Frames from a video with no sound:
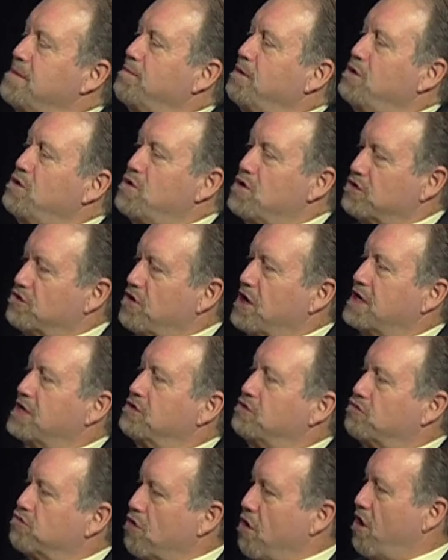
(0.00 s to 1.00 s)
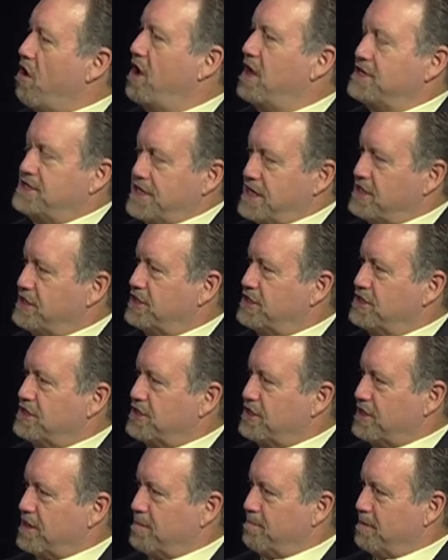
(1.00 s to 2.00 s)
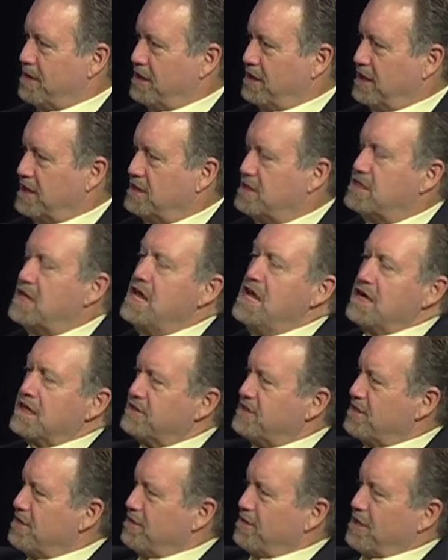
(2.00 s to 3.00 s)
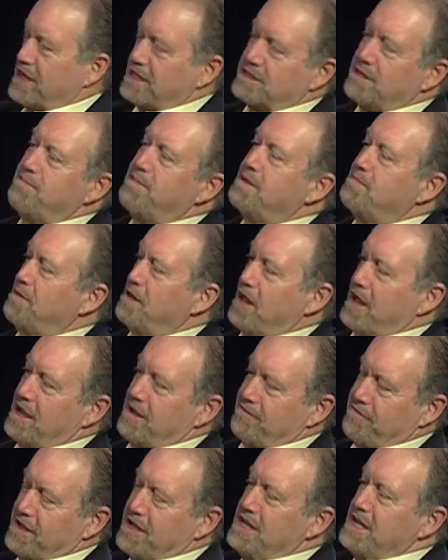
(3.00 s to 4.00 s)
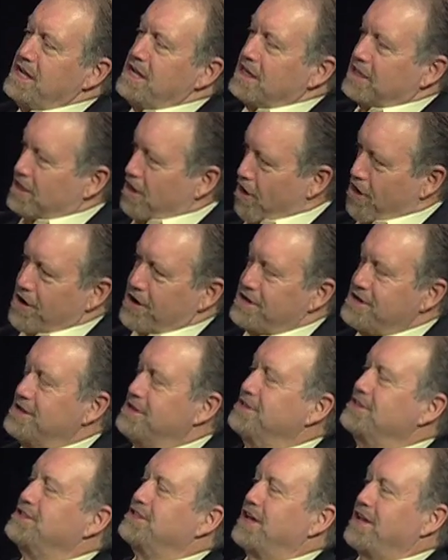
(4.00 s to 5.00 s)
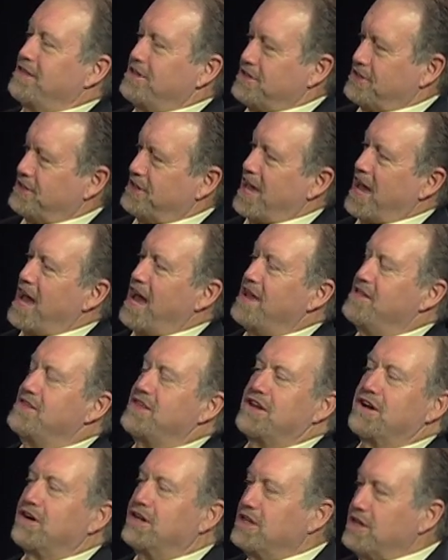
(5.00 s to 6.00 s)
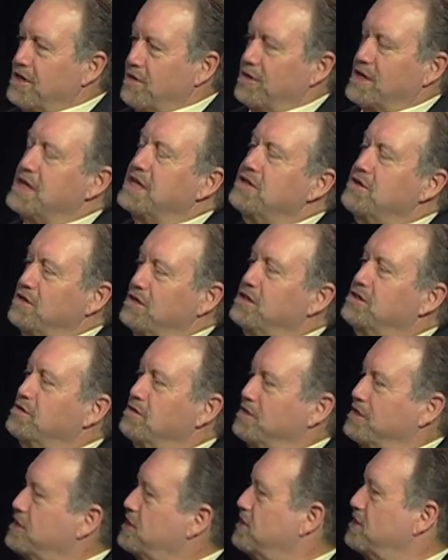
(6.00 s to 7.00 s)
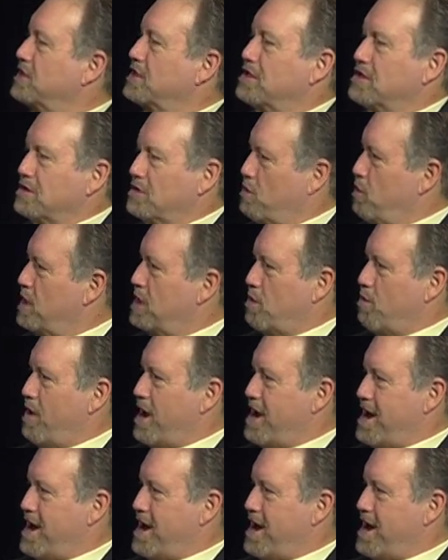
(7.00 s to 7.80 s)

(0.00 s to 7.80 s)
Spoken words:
people who are trying to draw attention to their buildings? Because I know like some people have gardens on the side there. This is a quick